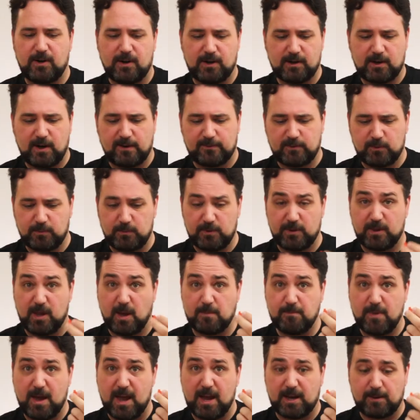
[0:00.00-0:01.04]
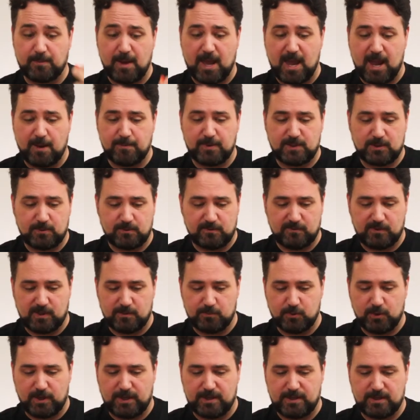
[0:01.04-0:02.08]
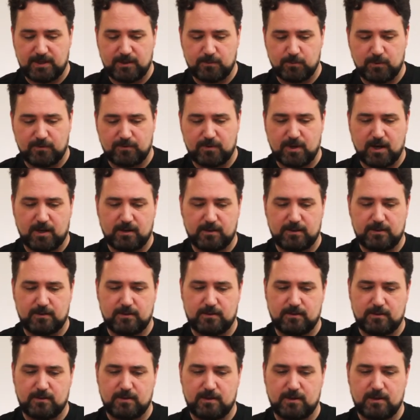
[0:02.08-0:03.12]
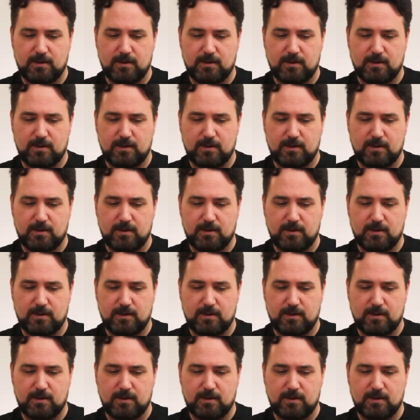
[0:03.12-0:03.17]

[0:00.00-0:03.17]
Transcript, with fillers: uncomfortable in that bag. I'm happy to have liberated it. We've got little